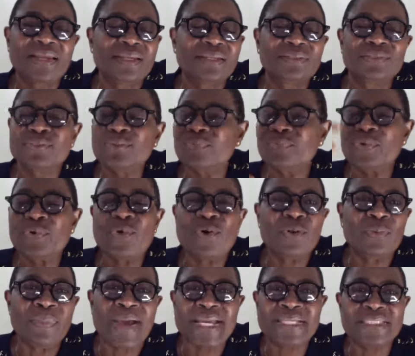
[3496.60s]
So the
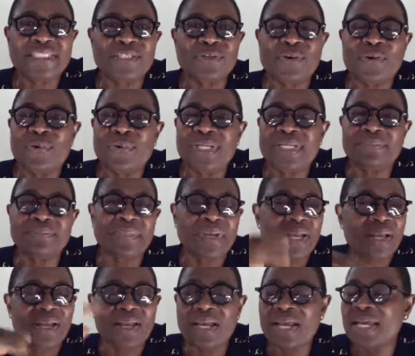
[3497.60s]
Almighty call him.
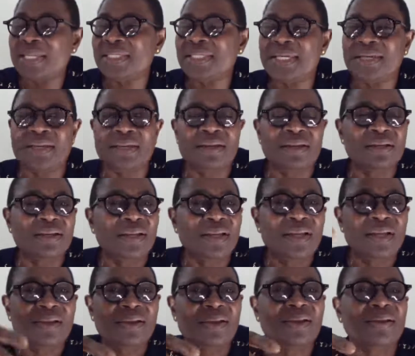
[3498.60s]
And
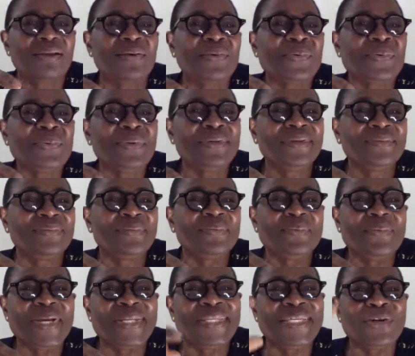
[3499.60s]

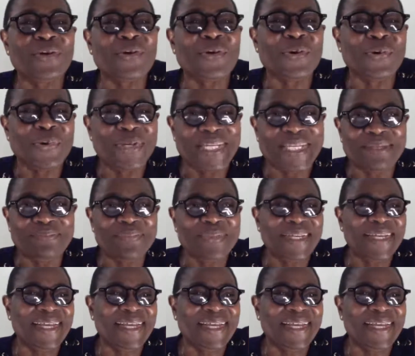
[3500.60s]
when you call him,